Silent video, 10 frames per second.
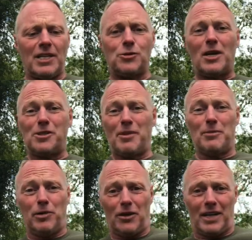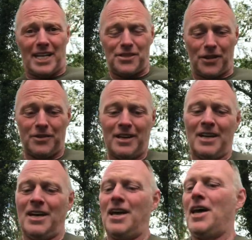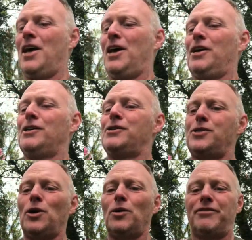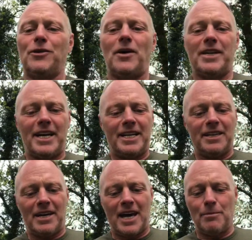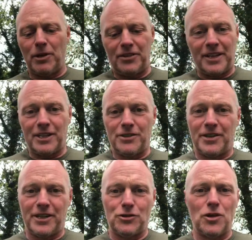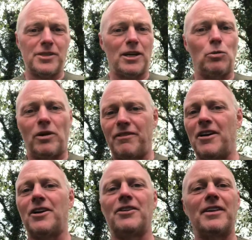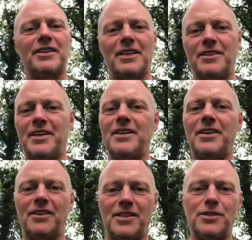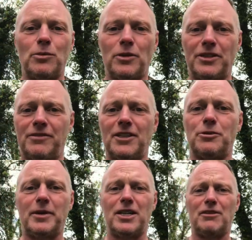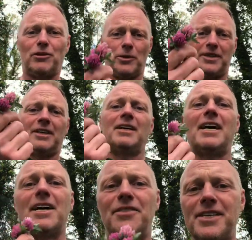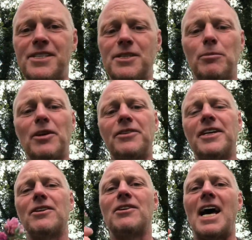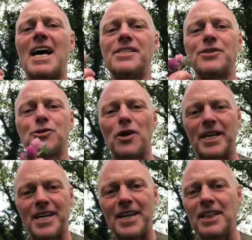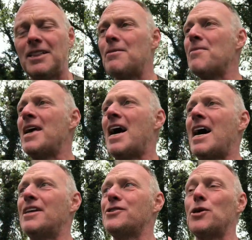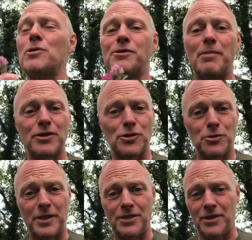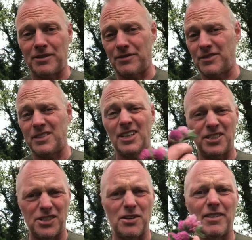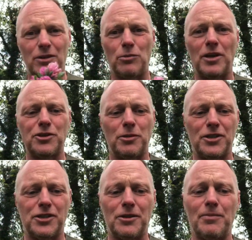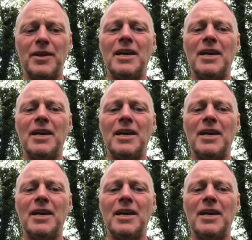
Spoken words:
as well as being a blood cleanser. So if you're on any blood thinning drugs like warfarin or anything like that, then this is the one you've got to be careful with. This is a blood thinner, as is dry nettle, and so is meadowsweet, so you've got to sort of like watch what you're doing.